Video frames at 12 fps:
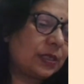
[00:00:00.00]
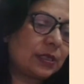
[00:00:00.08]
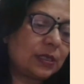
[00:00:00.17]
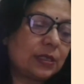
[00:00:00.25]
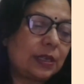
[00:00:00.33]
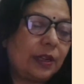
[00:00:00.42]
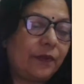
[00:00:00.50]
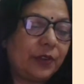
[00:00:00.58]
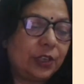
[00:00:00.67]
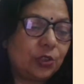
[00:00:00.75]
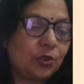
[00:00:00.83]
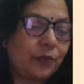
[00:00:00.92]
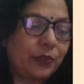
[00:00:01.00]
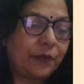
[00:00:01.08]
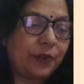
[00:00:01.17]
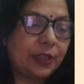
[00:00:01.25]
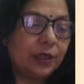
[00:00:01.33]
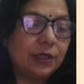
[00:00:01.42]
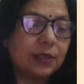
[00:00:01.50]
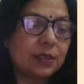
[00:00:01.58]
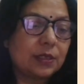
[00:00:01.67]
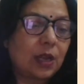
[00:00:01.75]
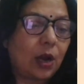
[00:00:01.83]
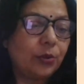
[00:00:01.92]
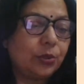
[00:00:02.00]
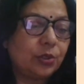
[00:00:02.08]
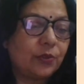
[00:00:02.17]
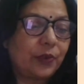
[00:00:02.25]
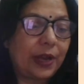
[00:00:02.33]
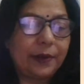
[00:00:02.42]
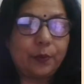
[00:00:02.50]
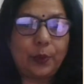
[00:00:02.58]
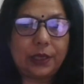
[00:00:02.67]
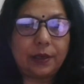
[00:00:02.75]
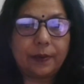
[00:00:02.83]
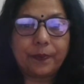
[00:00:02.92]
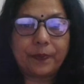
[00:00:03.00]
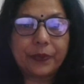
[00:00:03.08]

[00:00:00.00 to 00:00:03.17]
This is the definition of the weather. This is how you define weather.